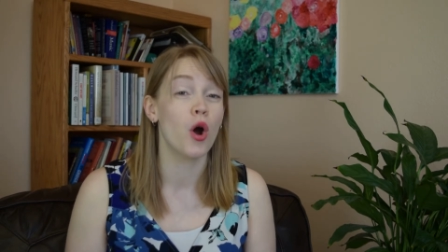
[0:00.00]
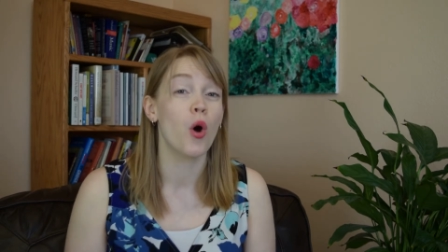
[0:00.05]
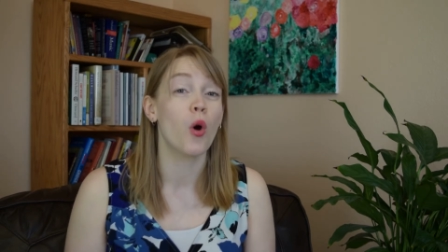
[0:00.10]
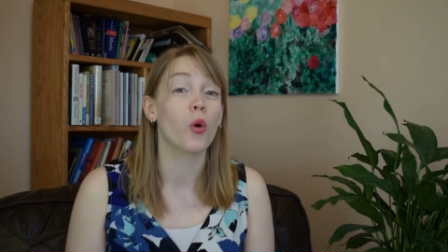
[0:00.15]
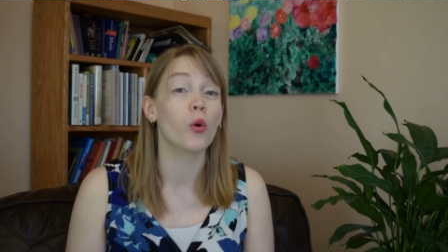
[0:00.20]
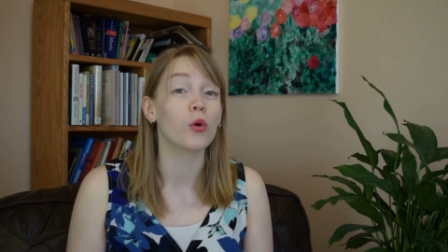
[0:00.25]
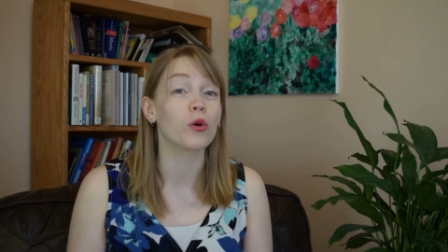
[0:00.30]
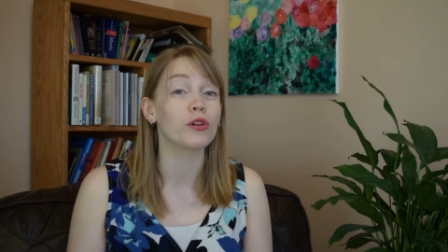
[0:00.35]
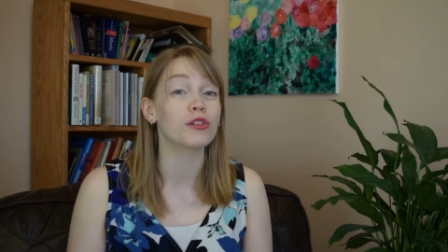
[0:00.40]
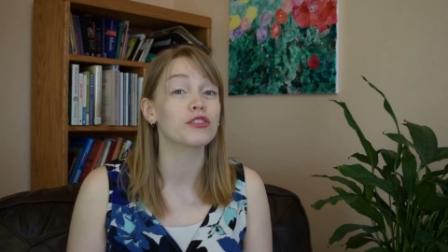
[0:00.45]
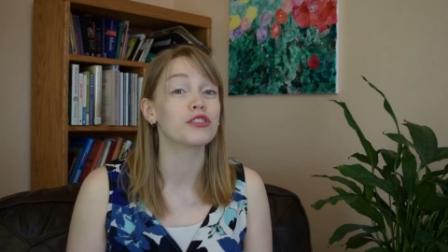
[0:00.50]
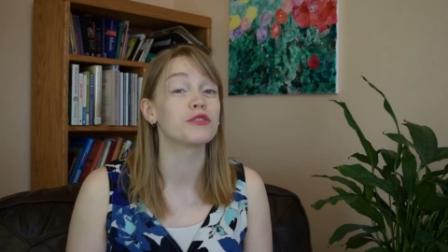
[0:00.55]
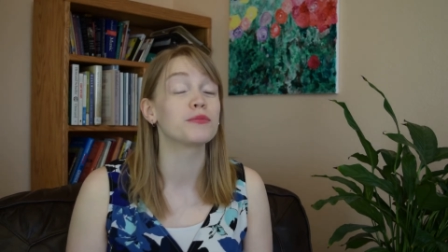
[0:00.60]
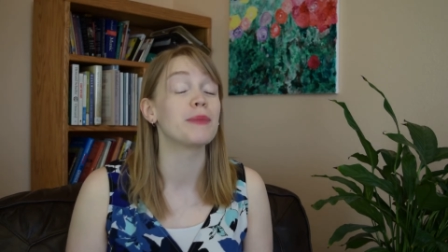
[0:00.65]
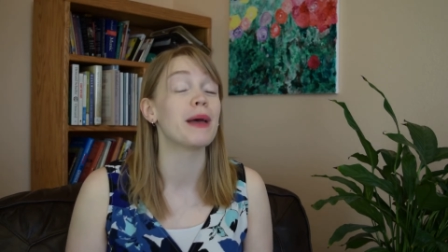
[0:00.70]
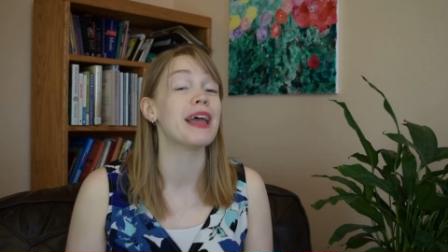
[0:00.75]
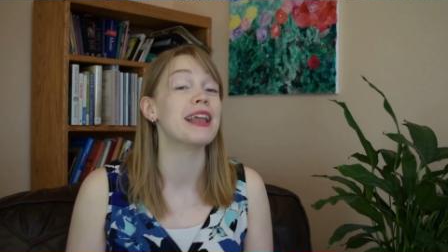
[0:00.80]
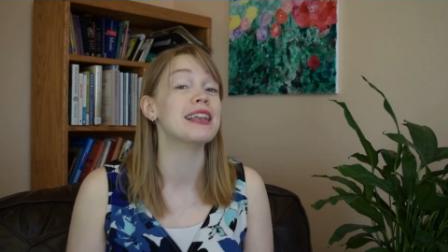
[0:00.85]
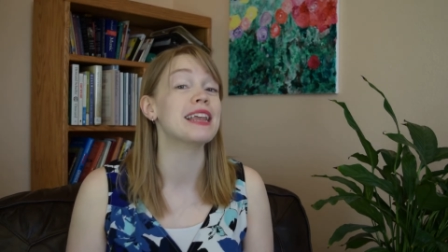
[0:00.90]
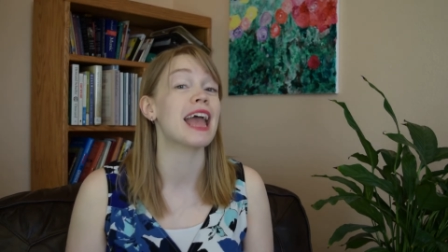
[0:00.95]
or
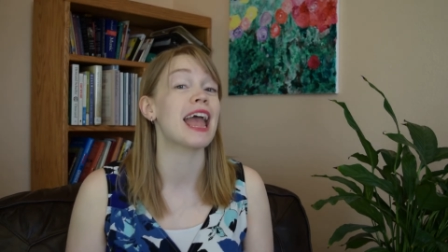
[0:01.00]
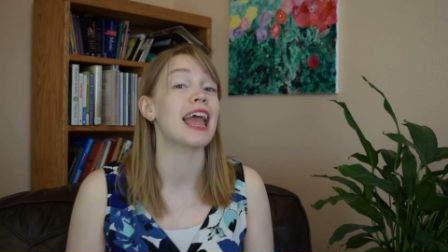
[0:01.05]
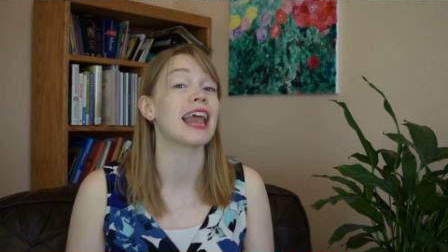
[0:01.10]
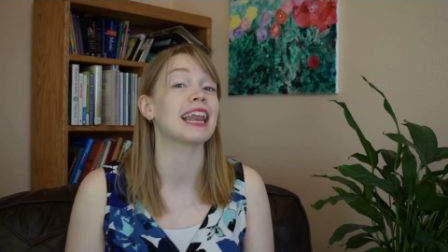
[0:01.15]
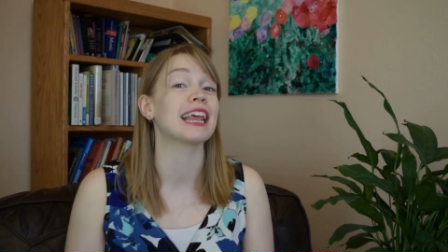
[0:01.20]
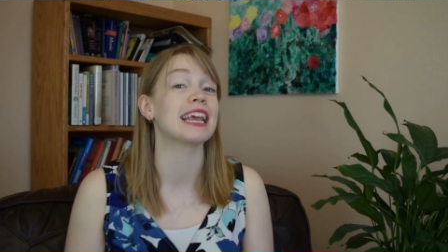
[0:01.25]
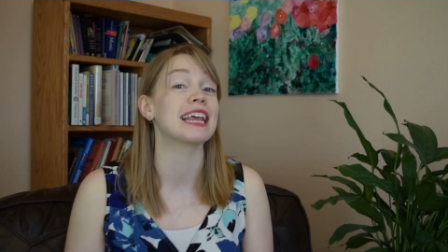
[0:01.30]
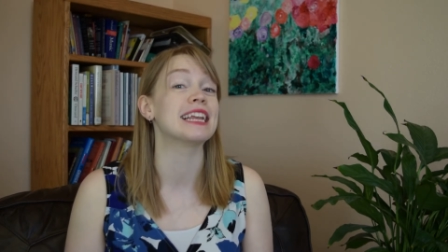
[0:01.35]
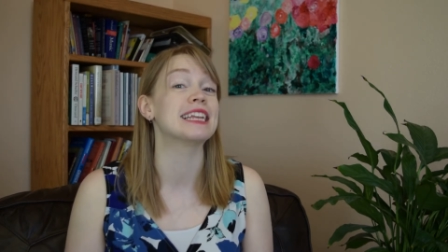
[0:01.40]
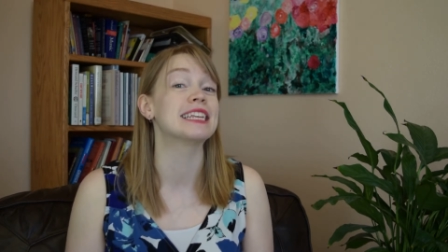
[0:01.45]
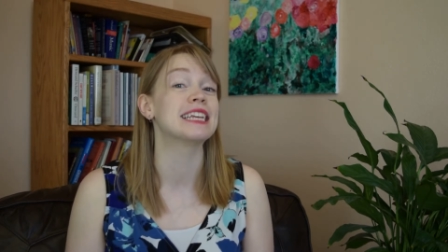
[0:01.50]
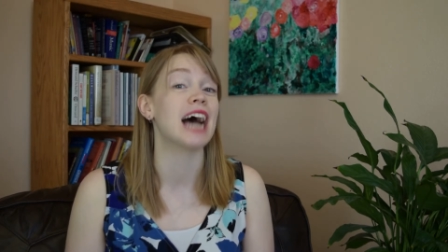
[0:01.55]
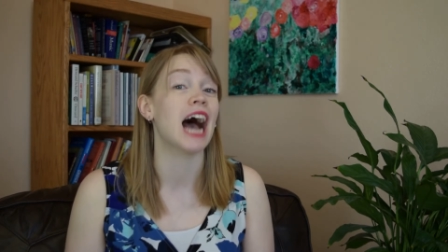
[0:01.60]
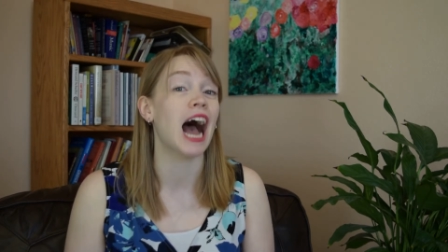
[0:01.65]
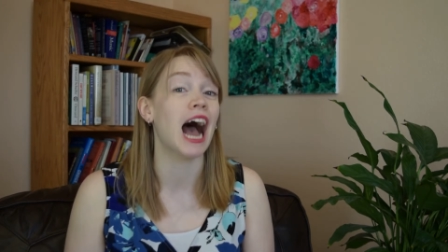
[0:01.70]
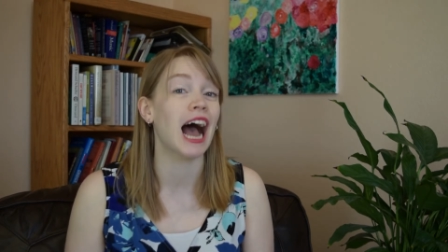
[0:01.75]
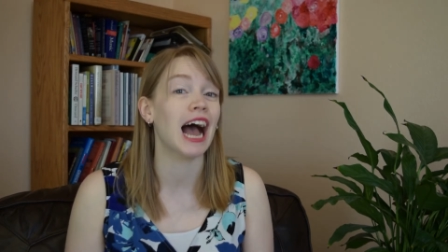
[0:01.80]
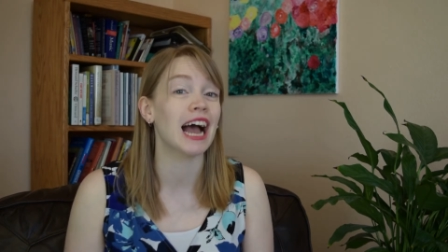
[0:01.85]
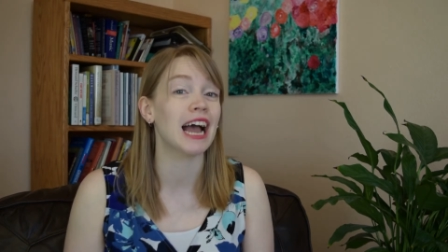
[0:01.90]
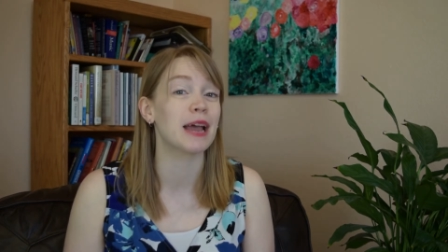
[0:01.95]
spend any
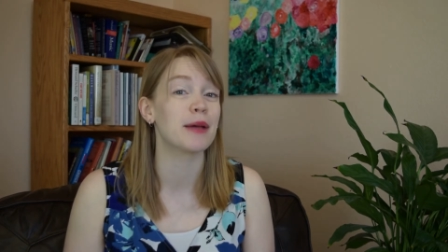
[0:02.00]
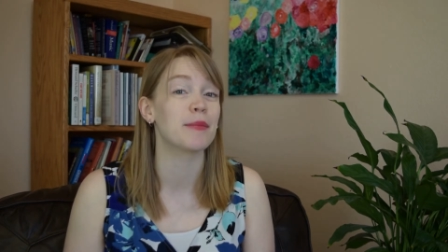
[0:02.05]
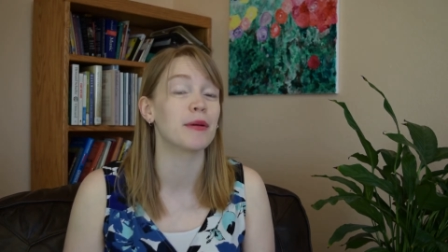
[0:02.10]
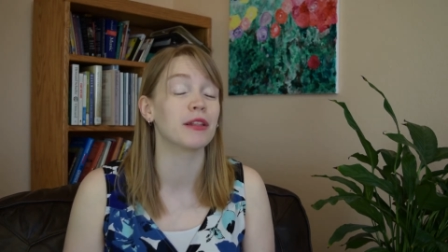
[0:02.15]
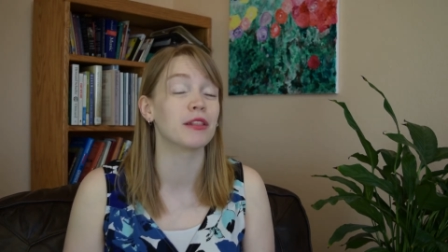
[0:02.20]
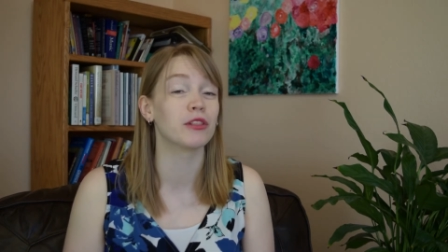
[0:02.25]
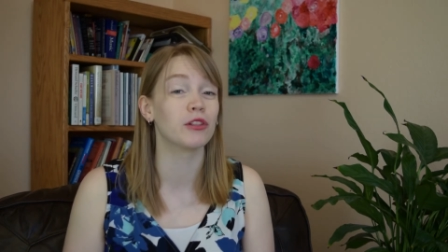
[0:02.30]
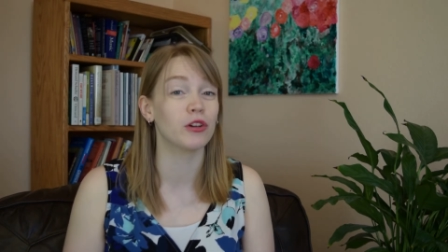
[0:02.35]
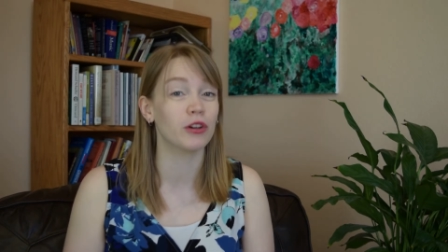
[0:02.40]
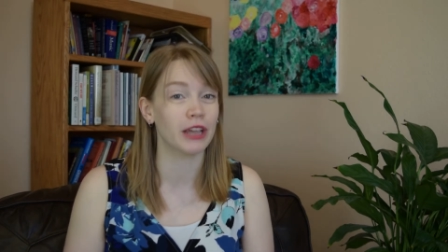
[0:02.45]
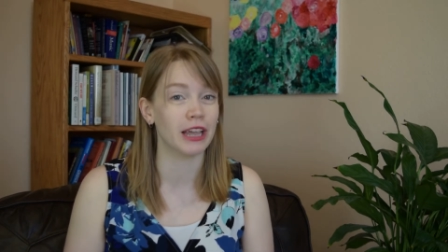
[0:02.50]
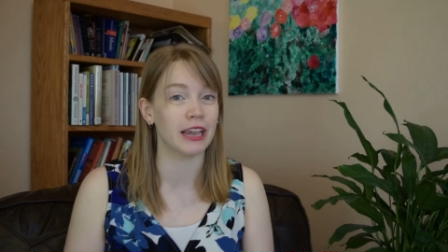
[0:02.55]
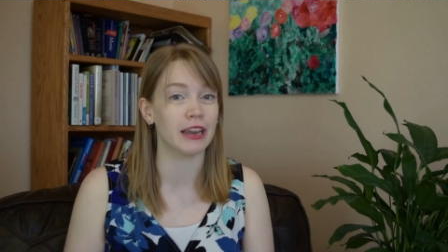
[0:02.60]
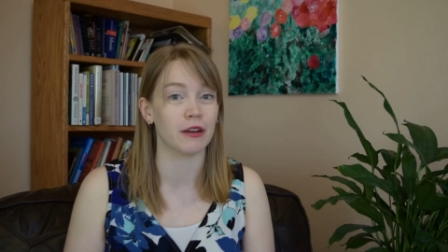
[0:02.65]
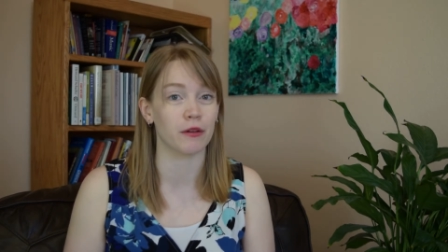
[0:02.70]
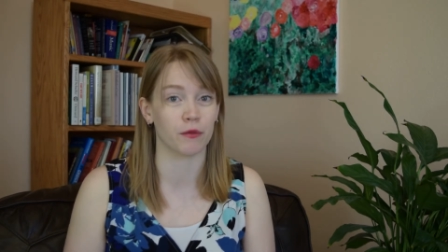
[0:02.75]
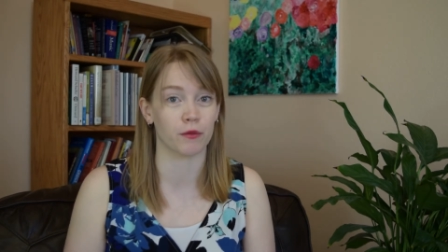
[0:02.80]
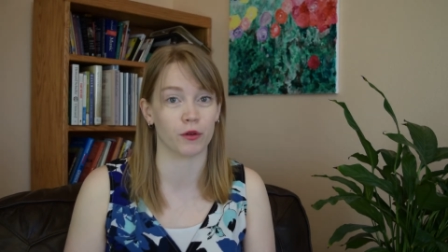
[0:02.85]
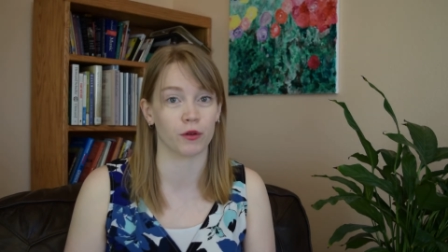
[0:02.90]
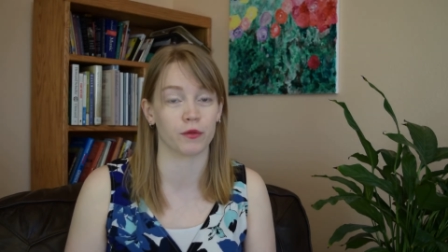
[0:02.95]
time looking
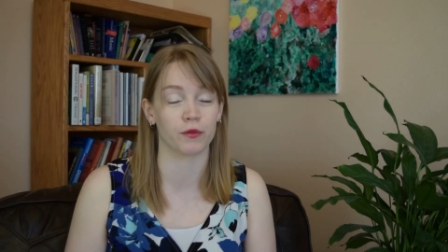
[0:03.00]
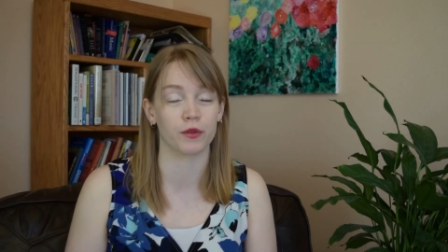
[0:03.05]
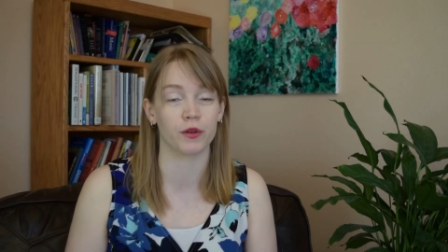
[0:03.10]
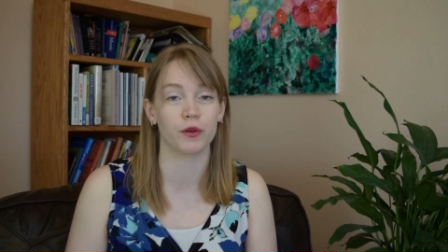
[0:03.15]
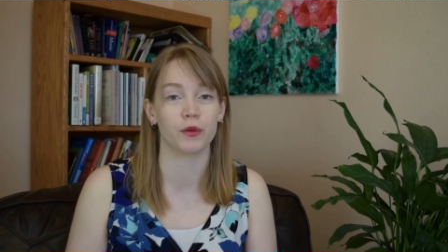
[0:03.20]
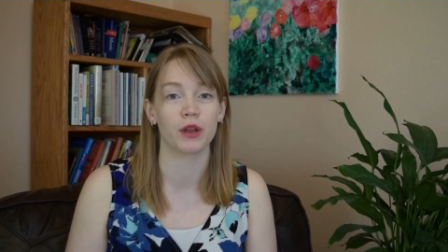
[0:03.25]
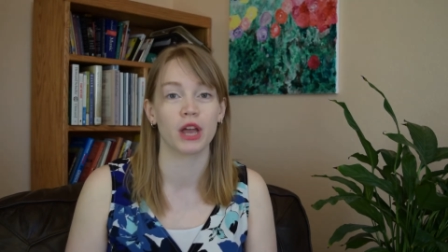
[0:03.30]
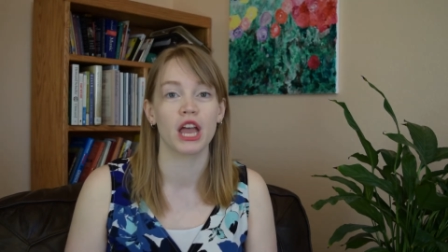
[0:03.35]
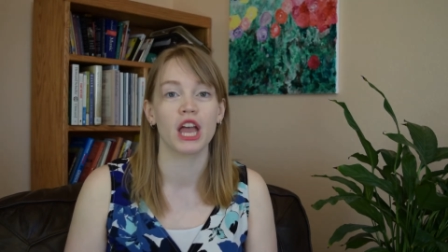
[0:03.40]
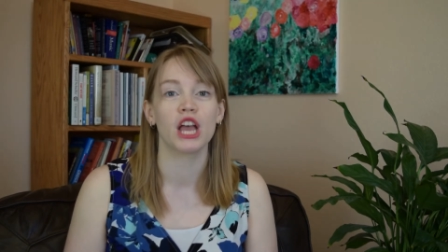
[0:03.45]
for food.